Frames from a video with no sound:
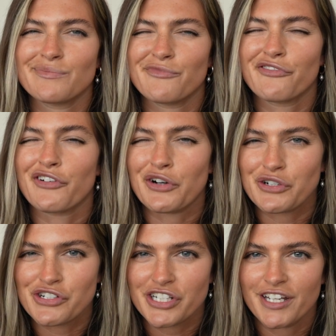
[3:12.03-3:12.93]

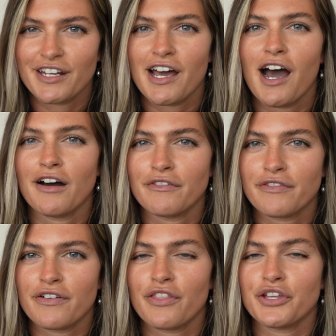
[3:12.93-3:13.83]
version
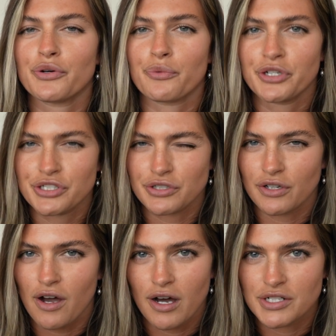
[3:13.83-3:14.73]
of the original
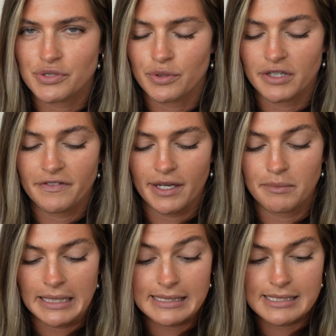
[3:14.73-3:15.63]
Contour, if that
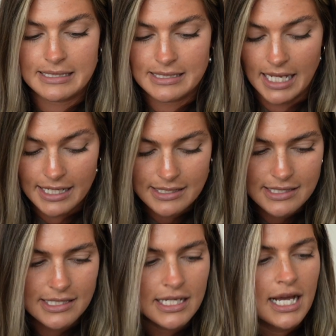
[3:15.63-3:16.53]
makes
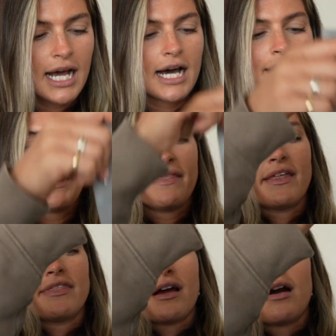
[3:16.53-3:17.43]
sense. And
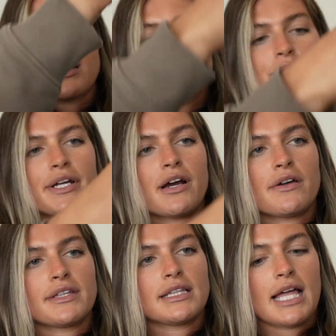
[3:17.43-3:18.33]
then the contouring
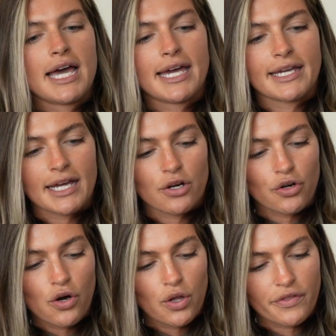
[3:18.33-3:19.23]
on the leg and on
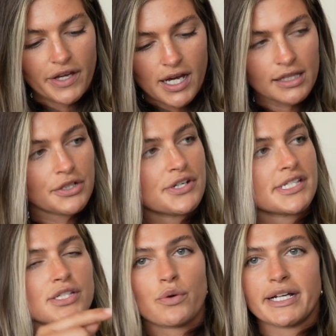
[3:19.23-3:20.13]
all the colors
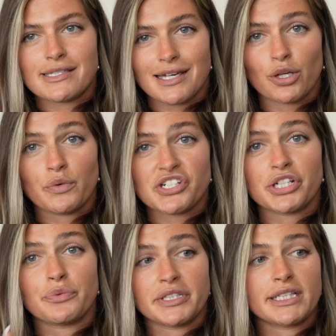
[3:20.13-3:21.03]
is quite subtle, which I
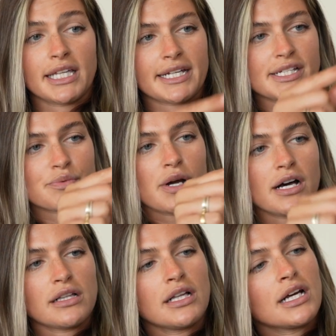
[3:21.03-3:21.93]
really like as
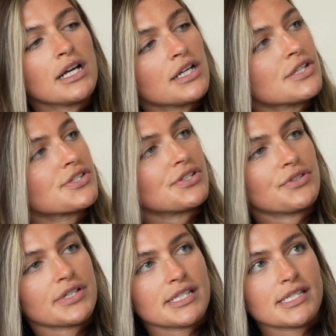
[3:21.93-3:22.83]
well. So you
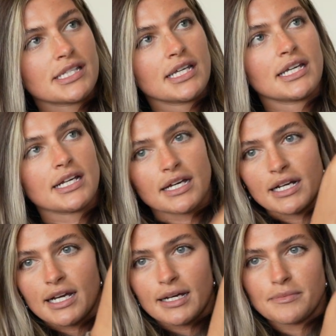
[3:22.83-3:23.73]
can see it
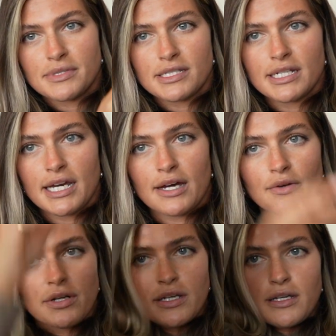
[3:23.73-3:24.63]
kind of comes down